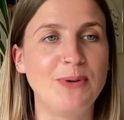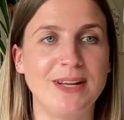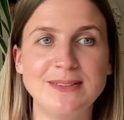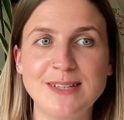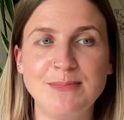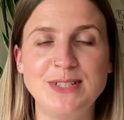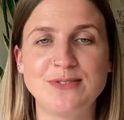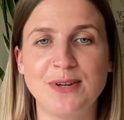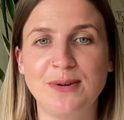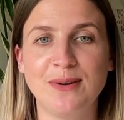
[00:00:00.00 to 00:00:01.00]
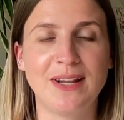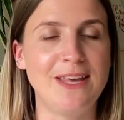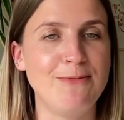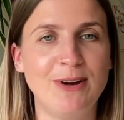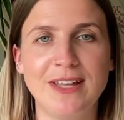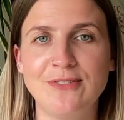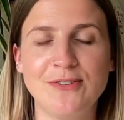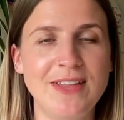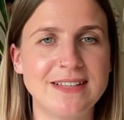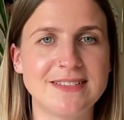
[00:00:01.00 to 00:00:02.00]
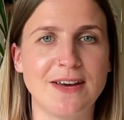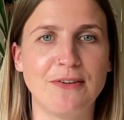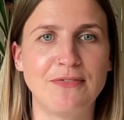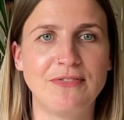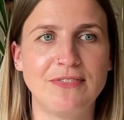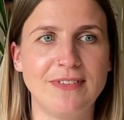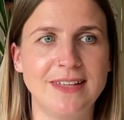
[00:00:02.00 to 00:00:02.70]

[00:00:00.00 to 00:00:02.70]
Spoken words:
What else could be true? And I keep working through that stuff.